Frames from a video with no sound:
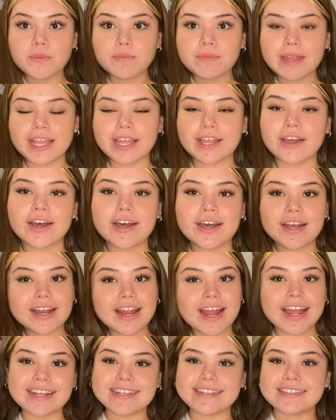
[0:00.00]
my god,
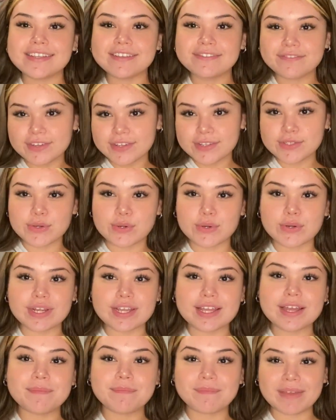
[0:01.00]
I seen
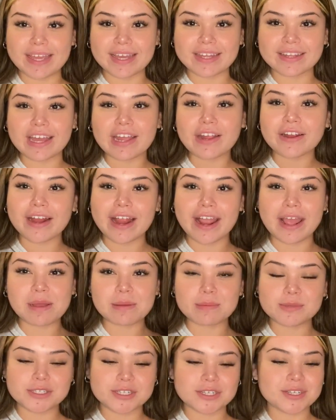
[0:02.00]
Victoria make like her
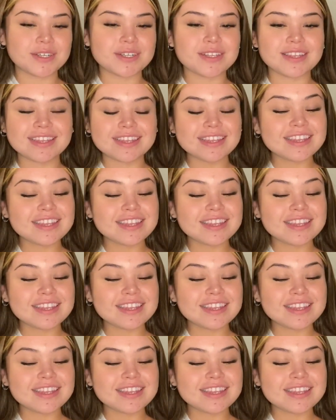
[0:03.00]
hamster